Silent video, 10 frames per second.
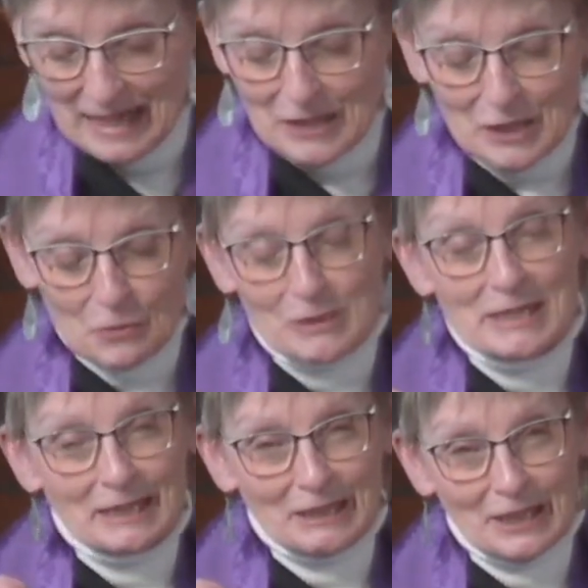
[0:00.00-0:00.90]
there was
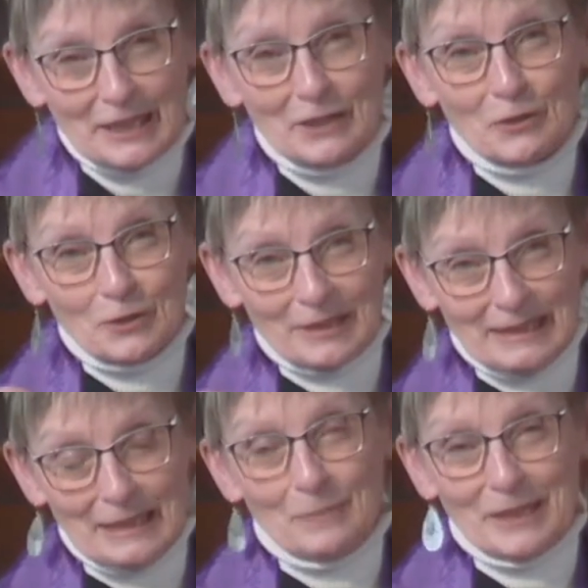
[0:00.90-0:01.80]
a clear
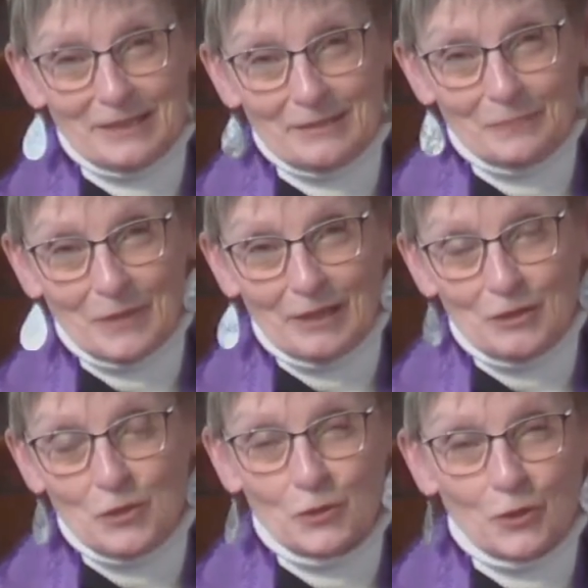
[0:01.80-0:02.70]
limit
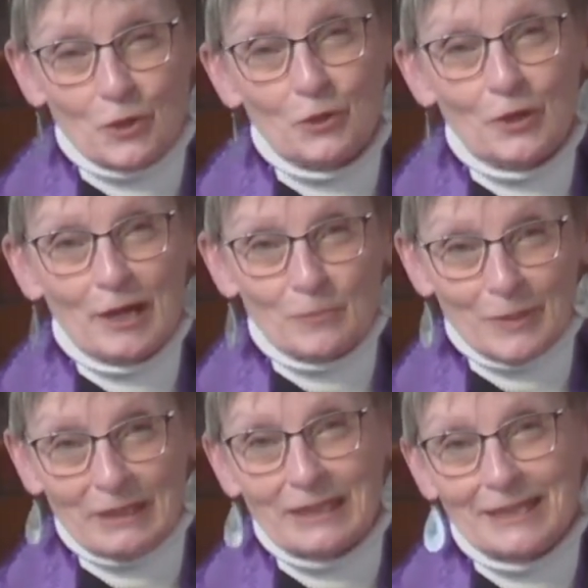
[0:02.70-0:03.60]
to her
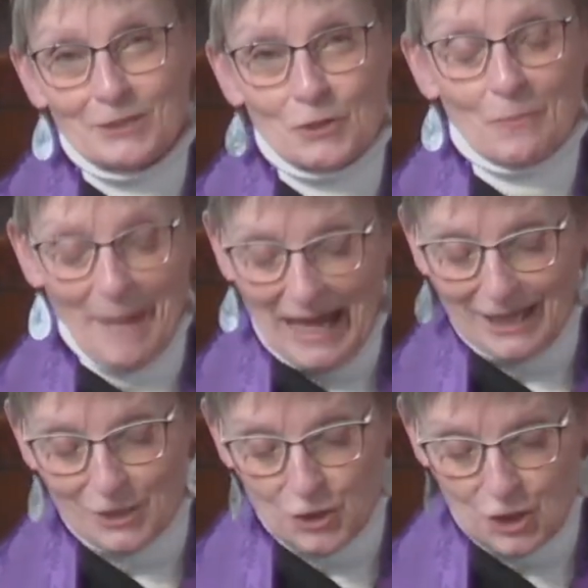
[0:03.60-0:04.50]
ability to
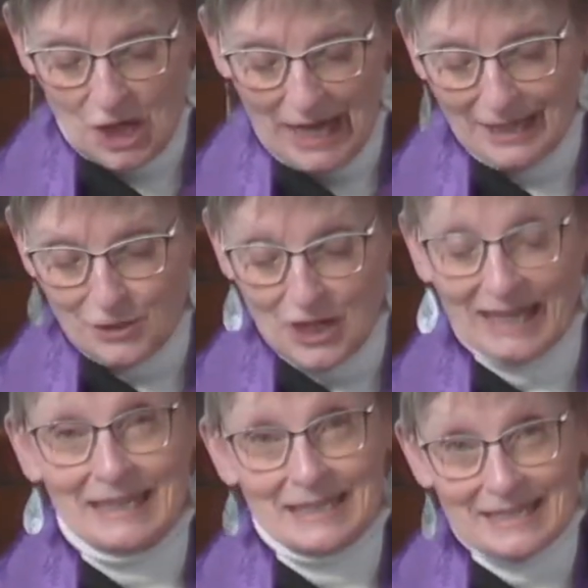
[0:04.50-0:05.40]
manage change,
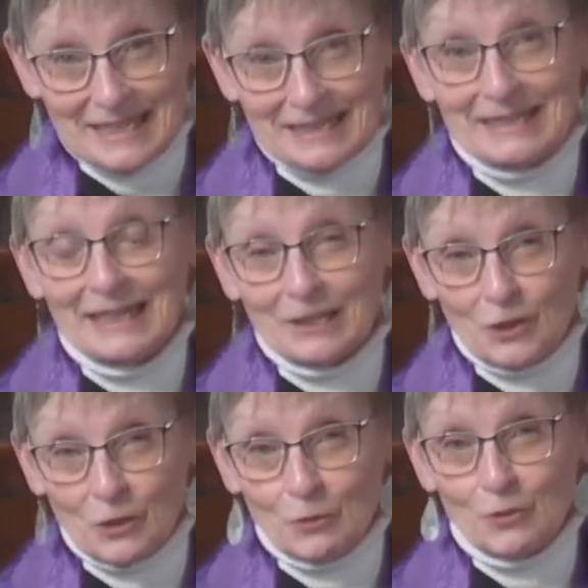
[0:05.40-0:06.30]
and it didn't
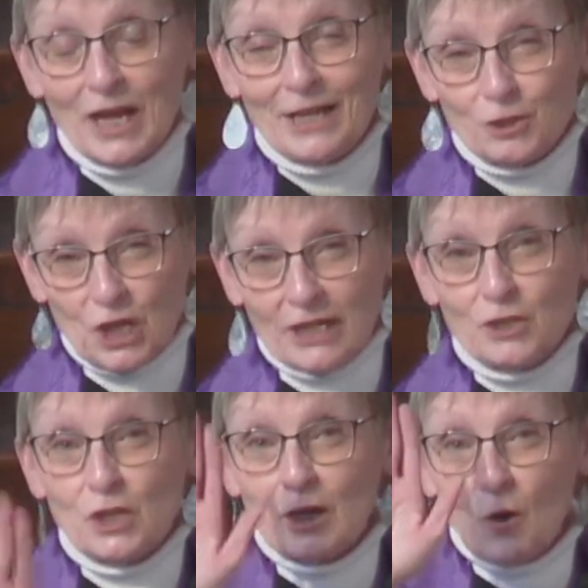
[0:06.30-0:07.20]
include
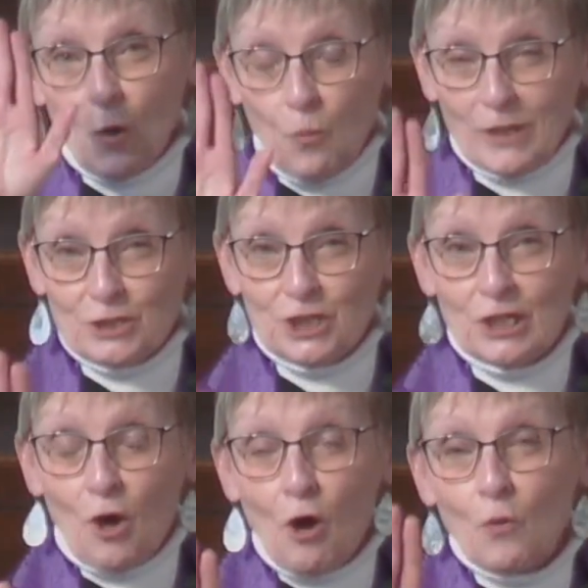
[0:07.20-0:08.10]
changing what
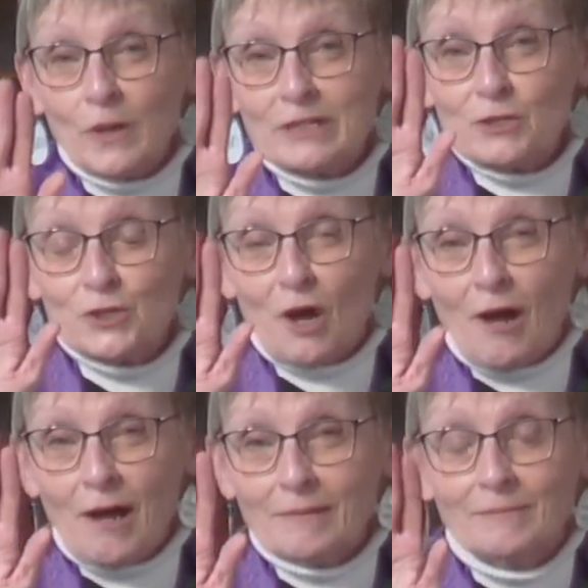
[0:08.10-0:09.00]
she always
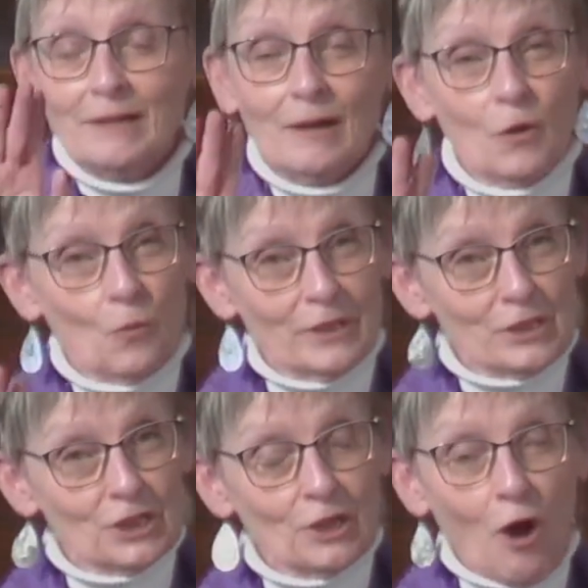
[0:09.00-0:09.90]
saw, when
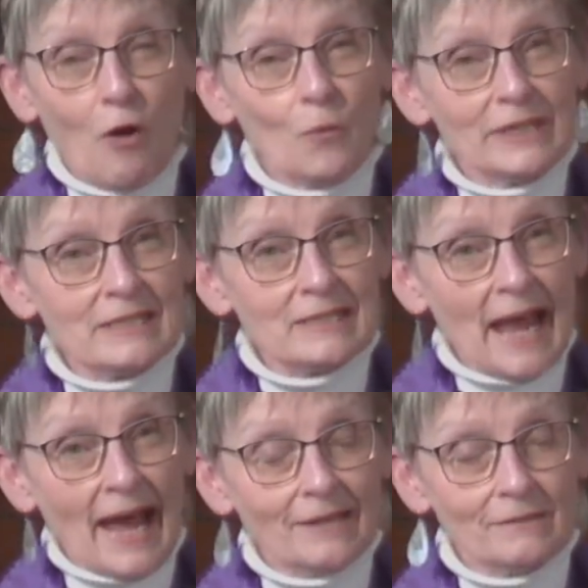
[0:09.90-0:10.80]
she always
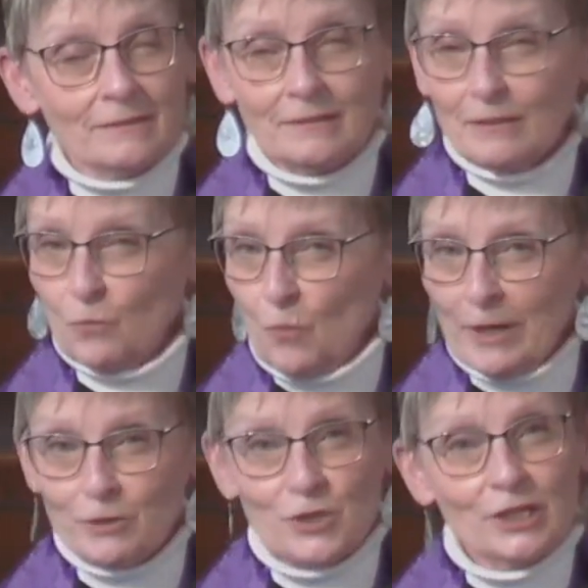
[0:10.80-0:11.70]
sat,
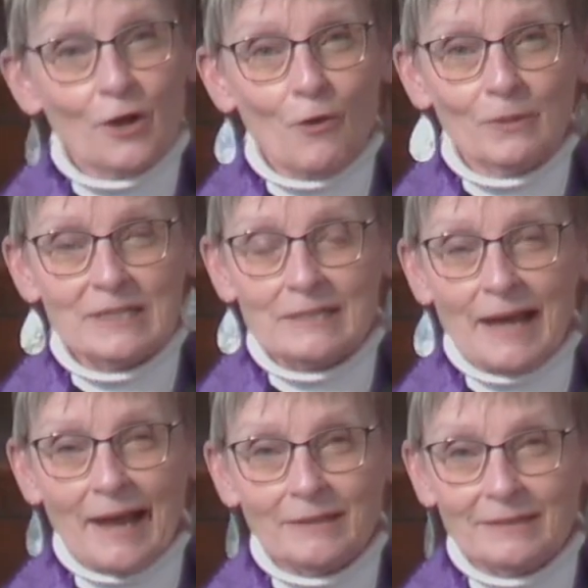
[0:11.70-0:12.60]
where she always
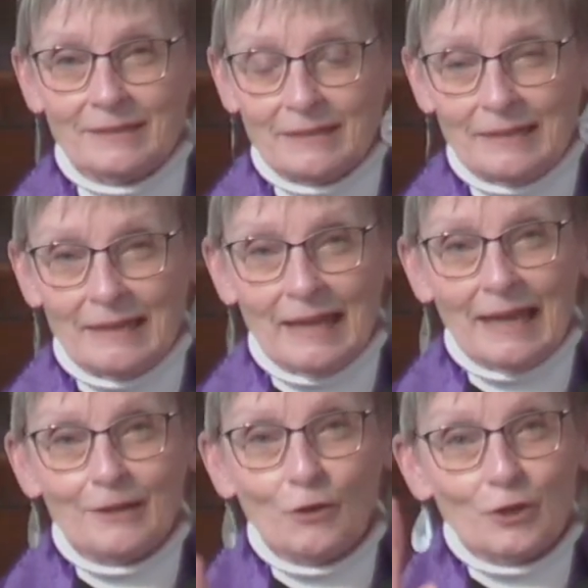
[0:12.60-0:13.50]
sat,
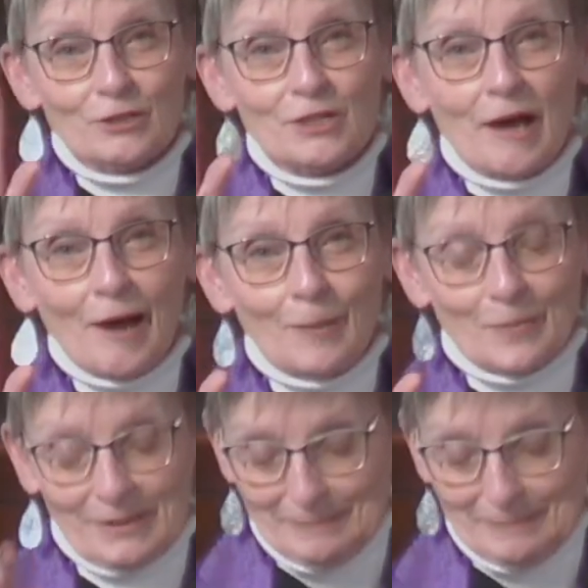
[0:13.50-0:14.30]
and looked up.